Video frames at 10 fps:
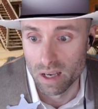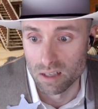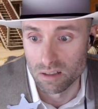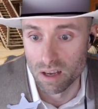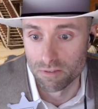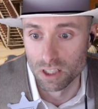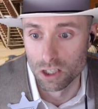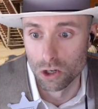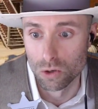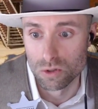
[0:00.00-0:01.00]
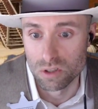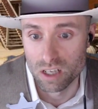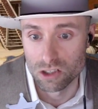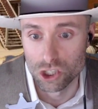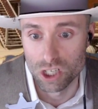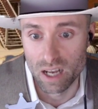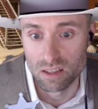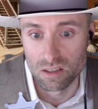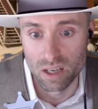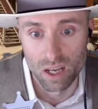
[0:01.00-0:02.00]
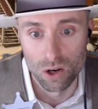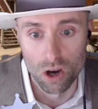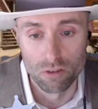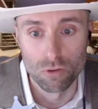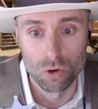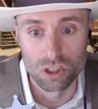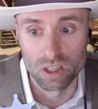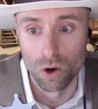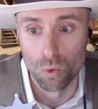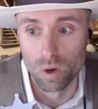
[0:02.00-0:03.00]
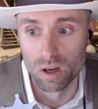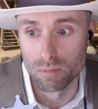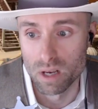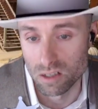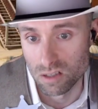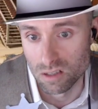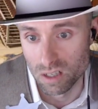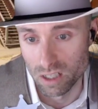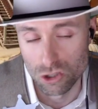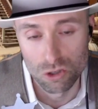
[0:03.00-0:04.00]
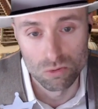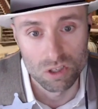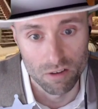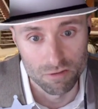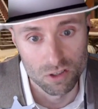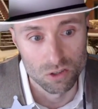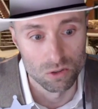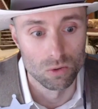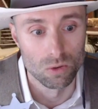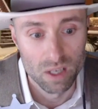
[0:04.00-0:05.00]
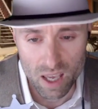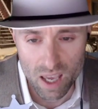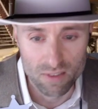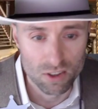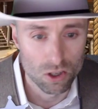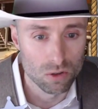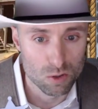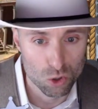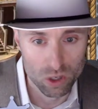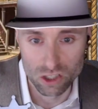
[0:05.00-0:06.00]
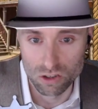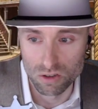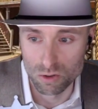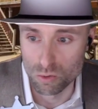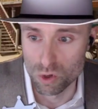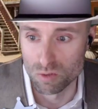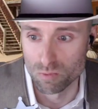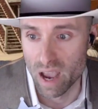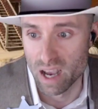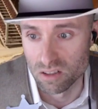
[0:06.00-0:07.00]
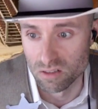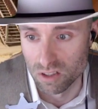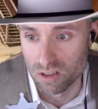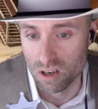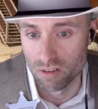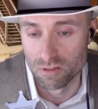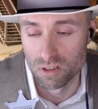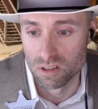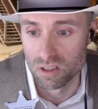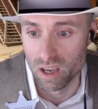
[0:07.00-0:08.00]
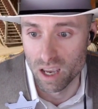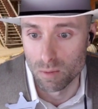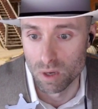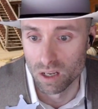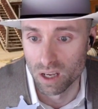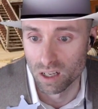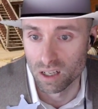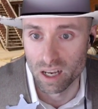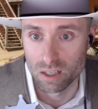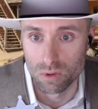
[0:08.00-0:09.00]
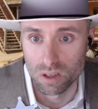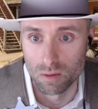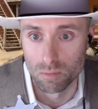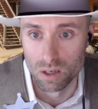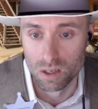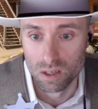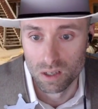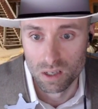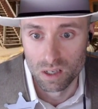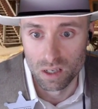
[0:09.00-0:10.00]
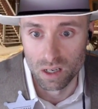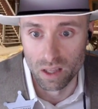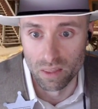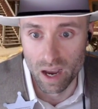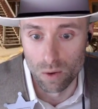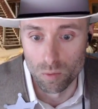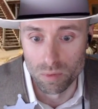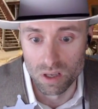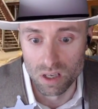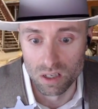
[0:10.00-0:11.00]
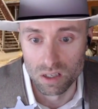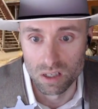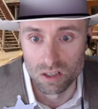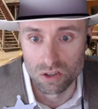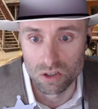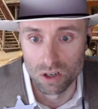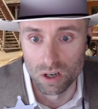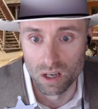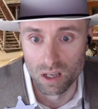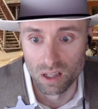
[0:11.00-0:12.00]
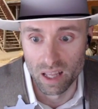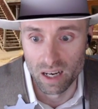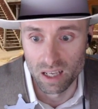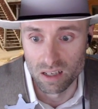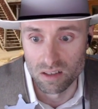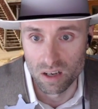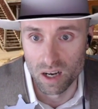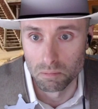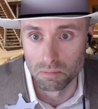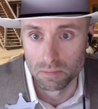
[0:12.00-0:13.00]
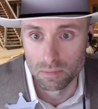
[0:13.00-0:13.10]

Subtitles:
As Lefty goes, takes a shot, and unfortunately will miss. It's too tough to, even though this creature is massive, it's tough to aim and connect with him. And that will be his turn. Lenny is up.